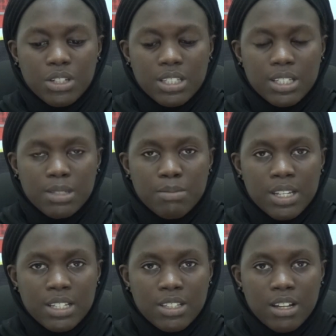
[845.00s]
Justice
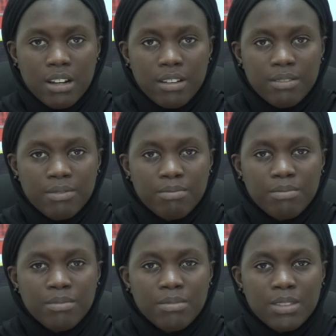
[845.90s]
Minister.
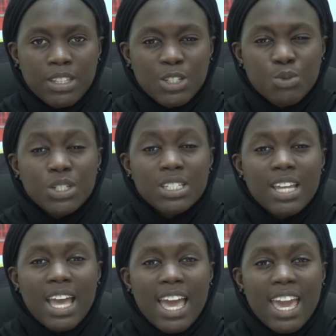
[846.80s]
This was
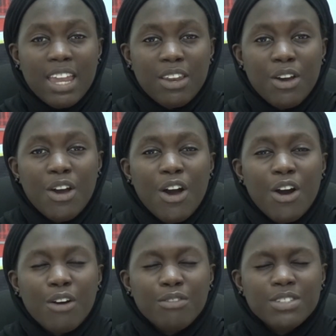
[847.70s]
the end
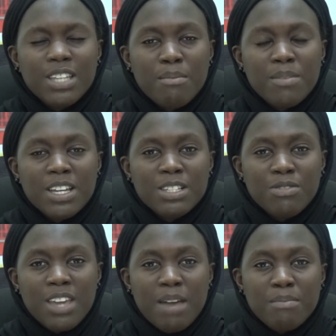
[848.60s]
of Senbiance
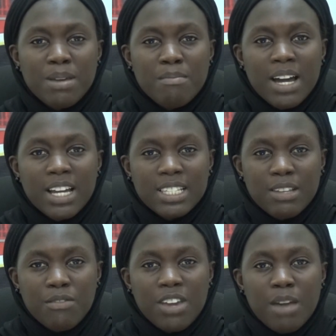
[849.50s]
VIP
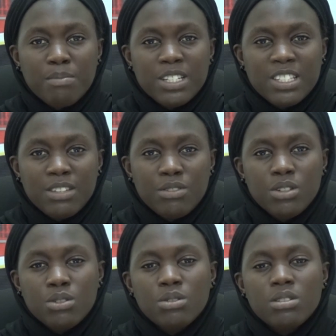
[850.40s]
Magazine VIP TV
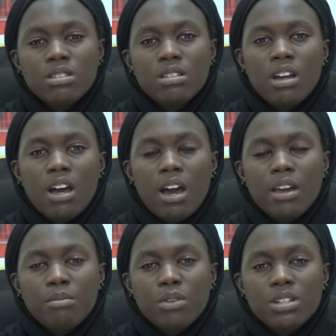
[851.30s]
News. I
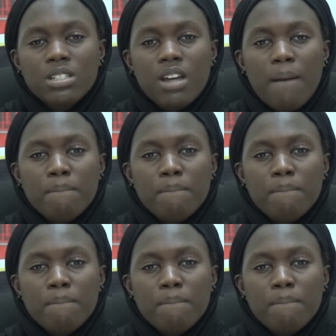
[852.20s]
am Maricha.